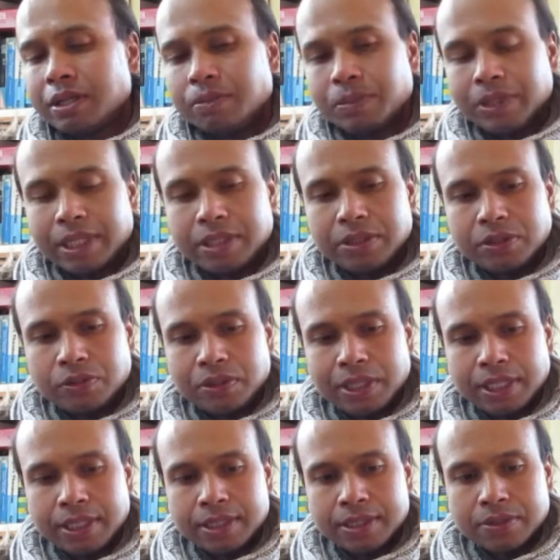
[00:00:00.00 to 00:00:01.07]
But they do
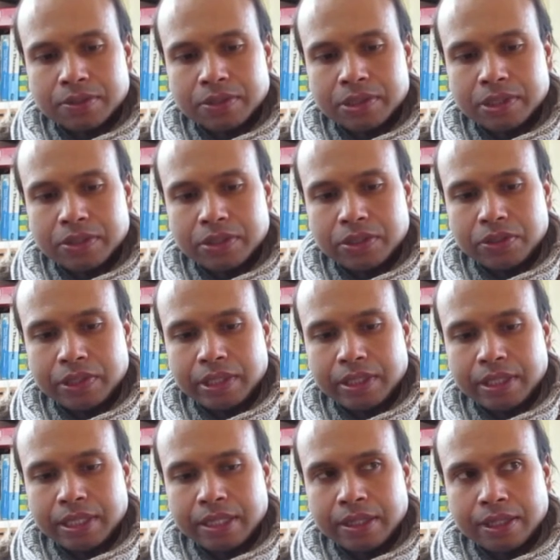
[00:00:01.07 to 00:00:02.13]
release. Also, doing
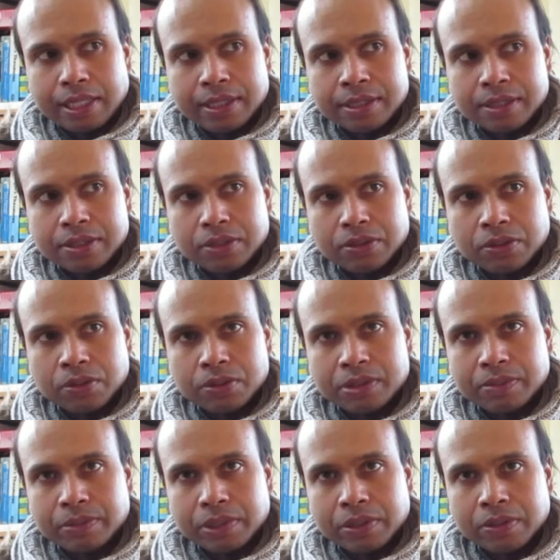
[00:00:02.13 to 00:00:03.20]
the other lessons in A Course
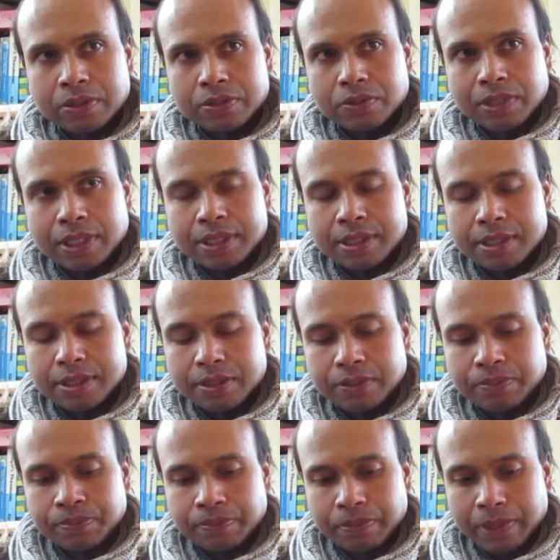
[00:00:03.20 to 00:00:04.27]
in Miracles releases them.